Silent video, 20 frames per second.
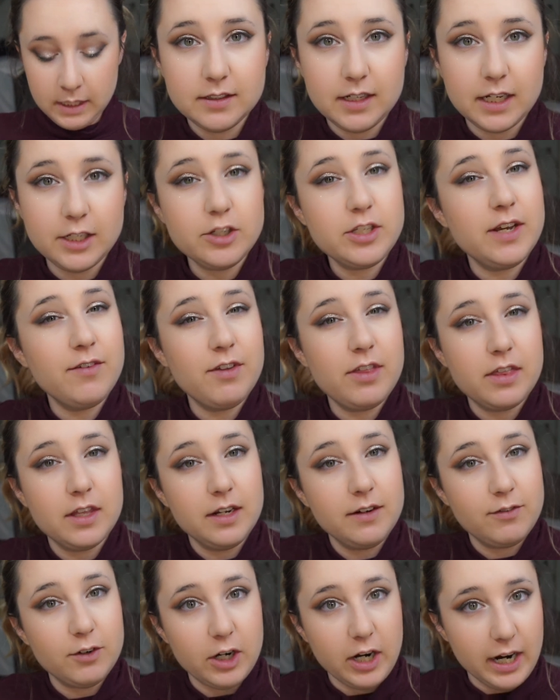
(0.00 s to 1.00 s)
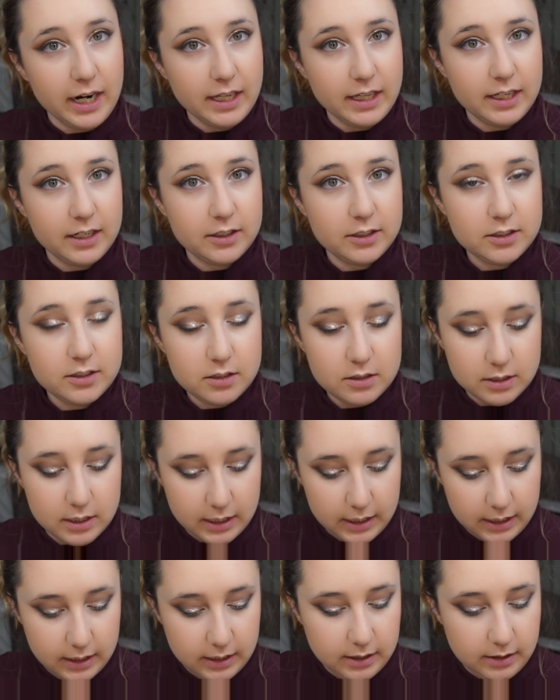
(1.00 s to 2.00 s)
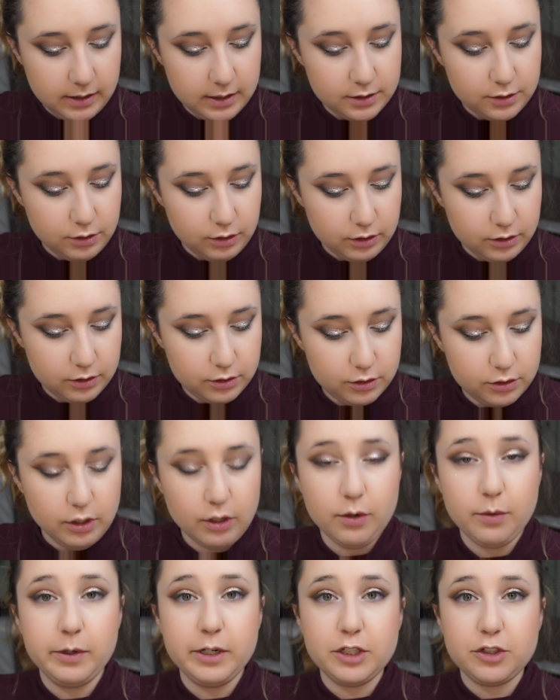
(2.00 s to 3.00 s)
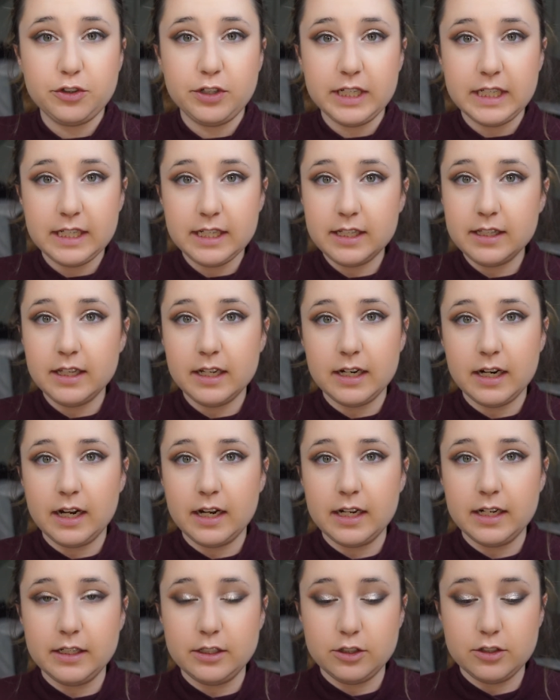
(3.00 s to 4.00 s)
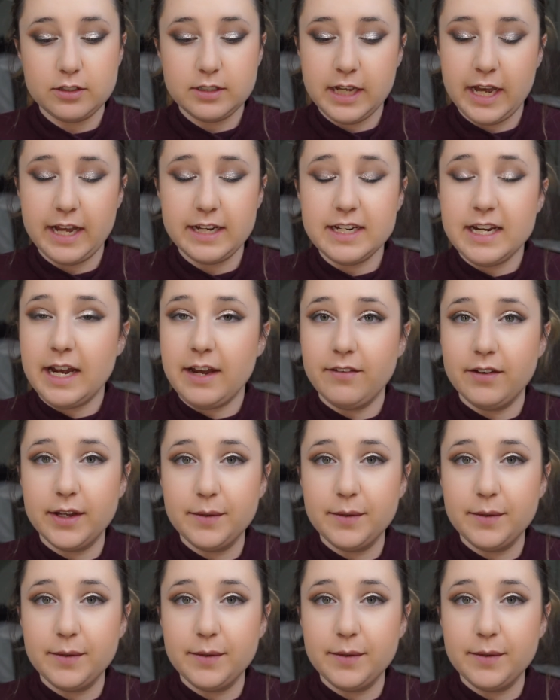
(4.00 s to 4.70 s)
I just have a thing for highlighters, and this looked so intriguing that I just had to have